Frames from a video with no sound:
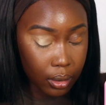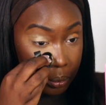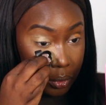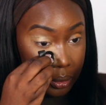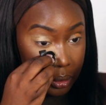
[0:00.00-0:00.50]

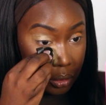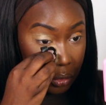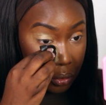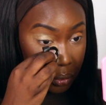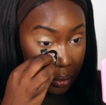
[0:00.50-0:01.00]
I'm just gonna
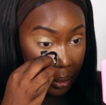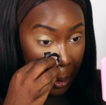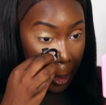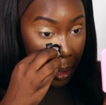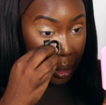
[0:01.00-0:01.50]
do
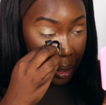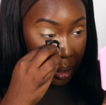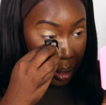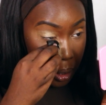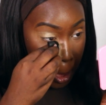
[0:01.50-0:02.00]

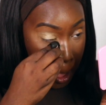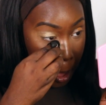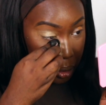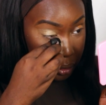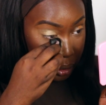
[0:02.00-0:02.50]

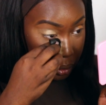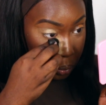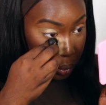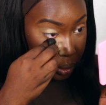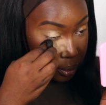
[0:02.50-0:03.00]
the
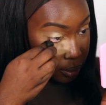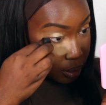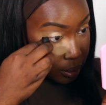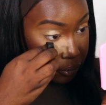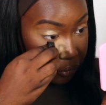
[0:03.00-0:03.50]

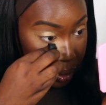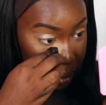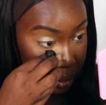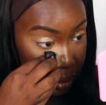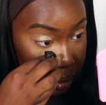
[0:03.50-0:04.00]
inwards
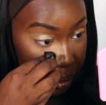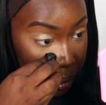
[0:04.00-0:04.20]
first.